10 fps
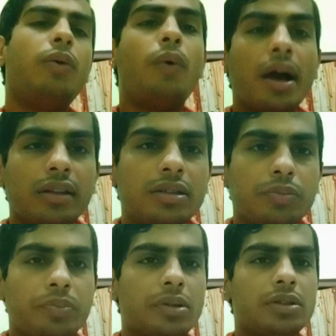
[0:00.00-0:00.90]
why these
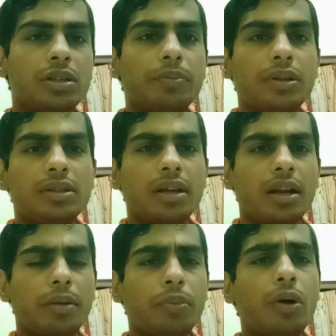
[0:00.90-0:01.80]
principles
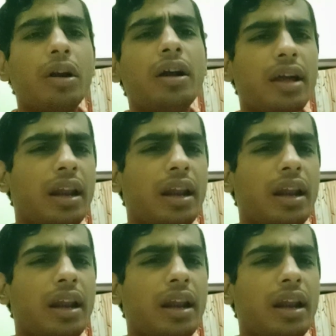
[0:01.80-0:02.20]
are important,